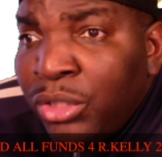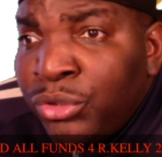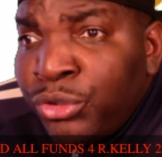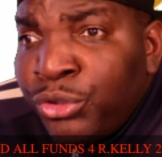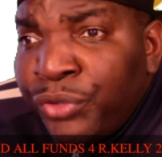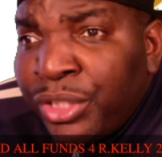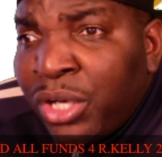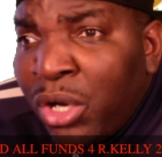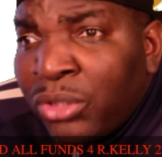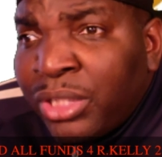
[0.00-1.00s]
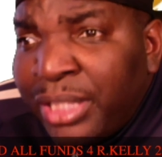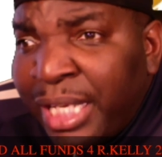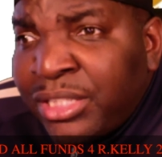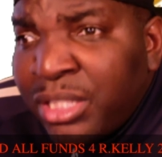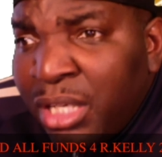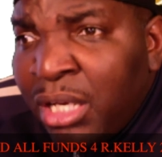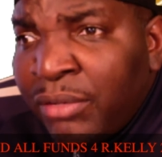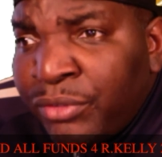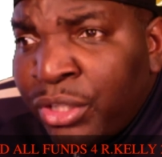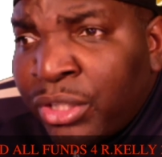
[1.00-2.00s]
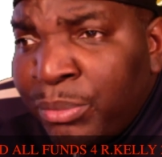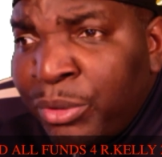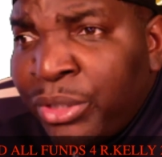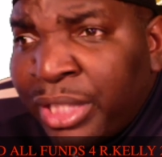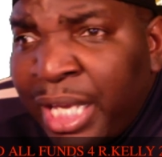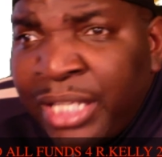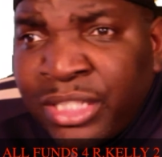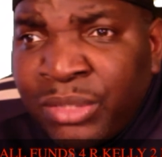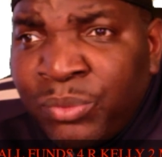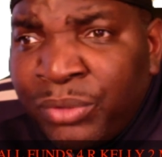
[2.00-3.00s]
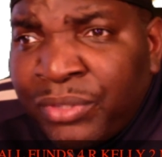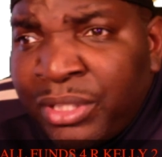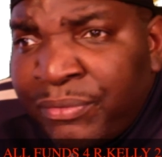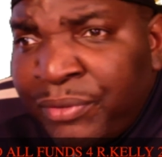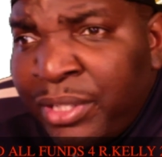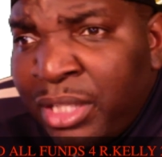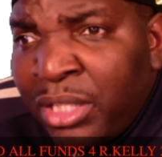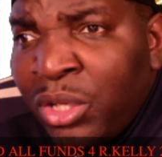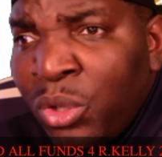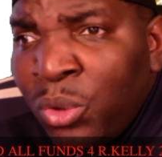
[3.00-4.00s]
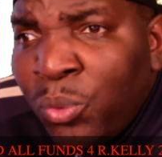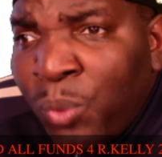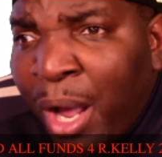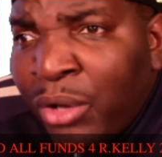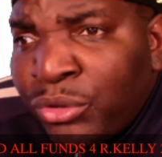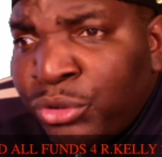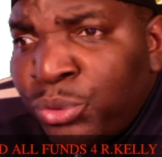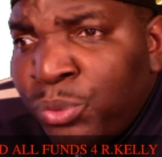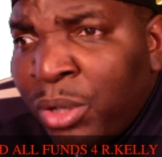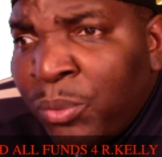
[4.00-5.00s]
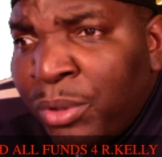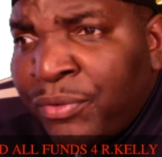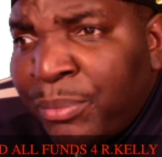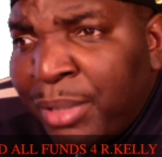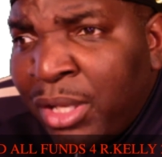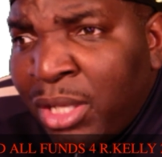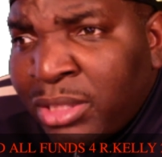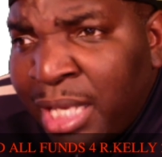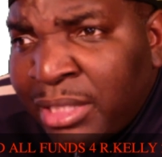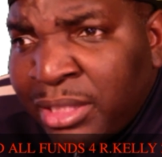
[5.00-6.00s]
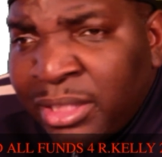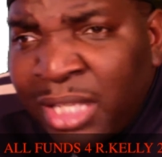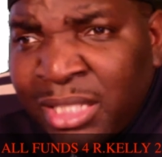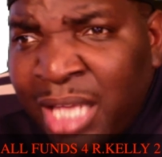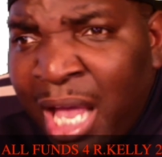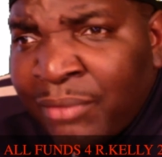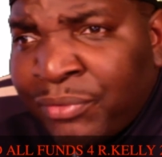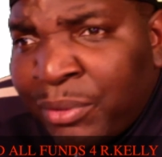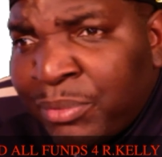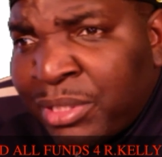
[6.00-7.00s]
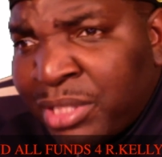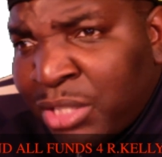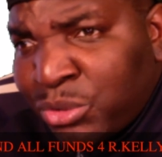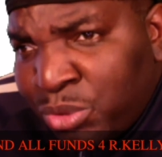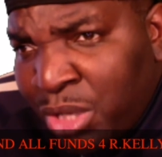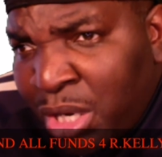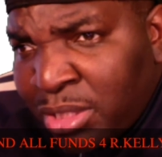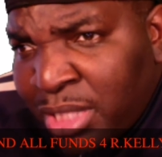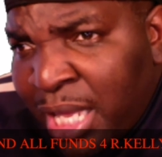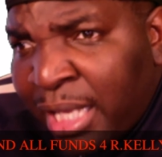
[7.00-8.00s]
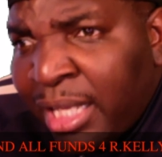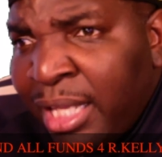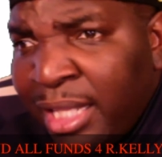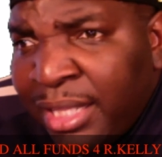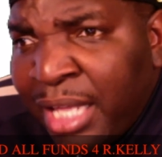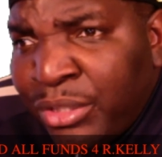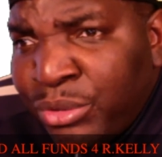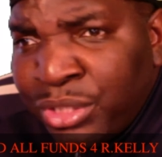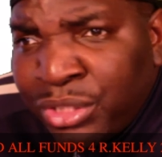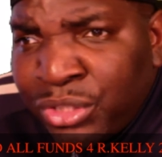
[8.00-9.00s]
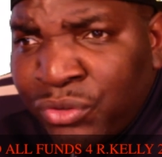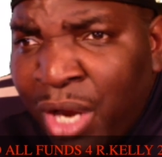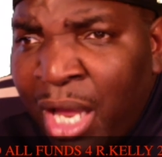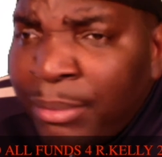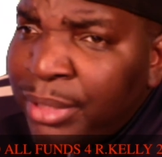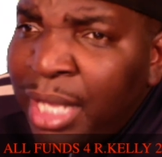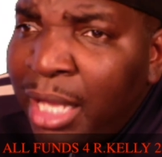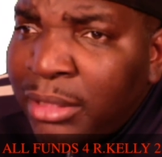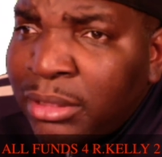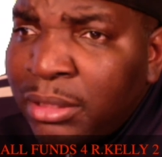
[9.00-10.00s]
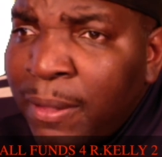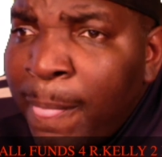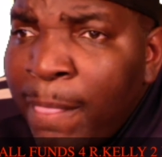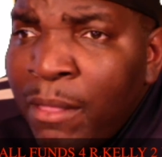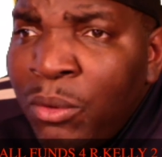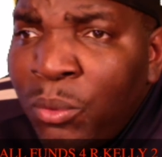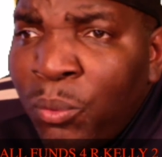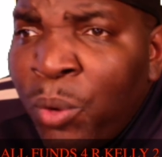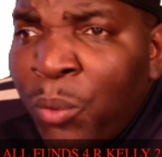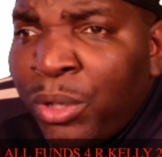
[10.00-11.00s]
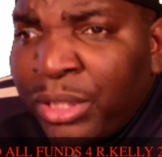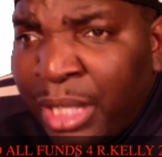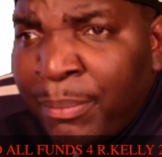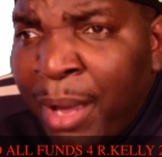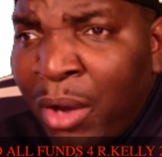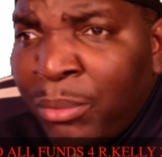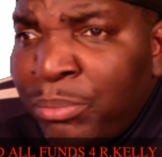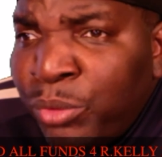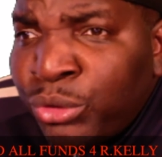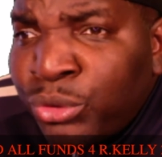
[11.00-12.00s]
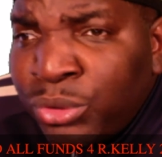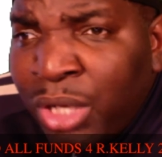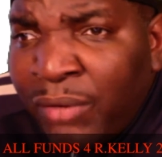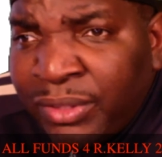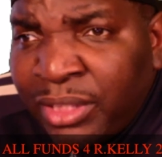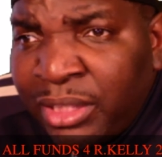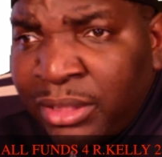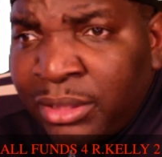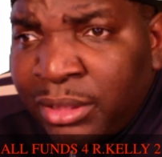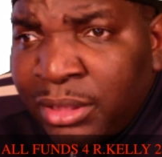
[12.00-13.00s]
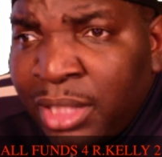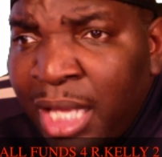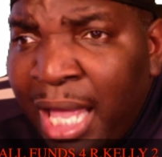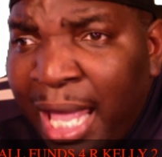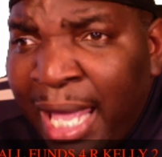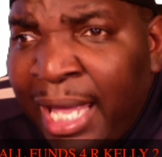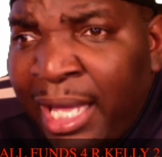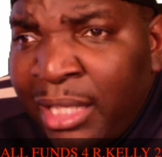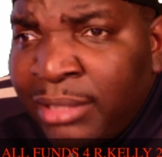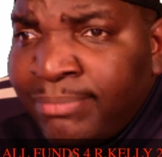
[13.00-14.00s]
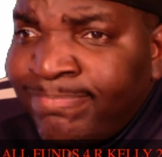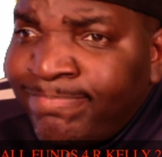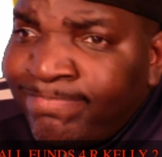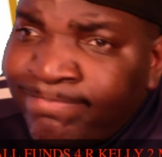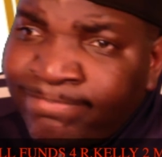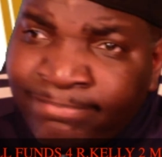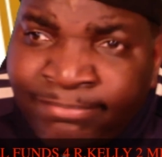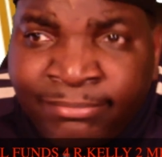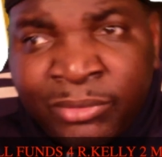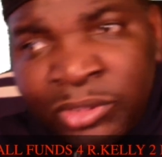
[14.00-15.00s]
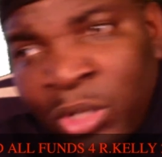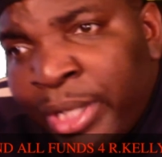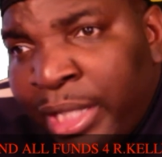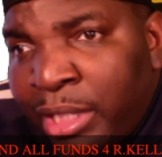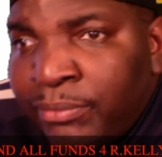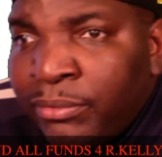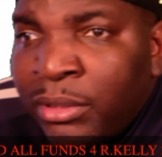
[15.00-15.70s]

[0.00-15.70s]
Do you recall the nature of your communication with the defendant while you were with him in Los Angeles, aside from the sexual contact that you just described? Yes. What were they about? Musical conversations. And go ahead.